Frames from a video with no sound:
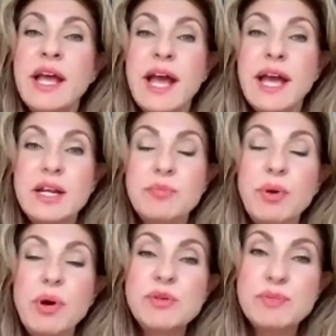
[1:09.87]
and in
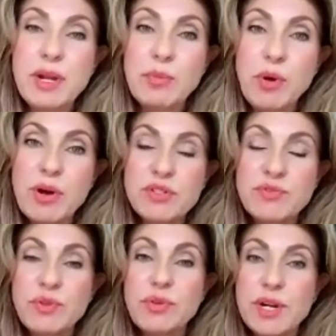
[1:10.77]
postmenopause
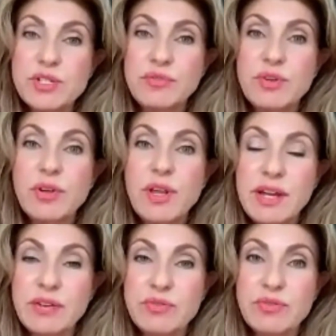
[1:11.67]
for the rest of your
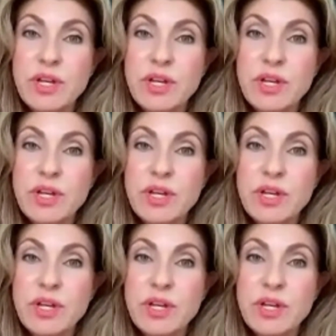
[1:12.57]
life.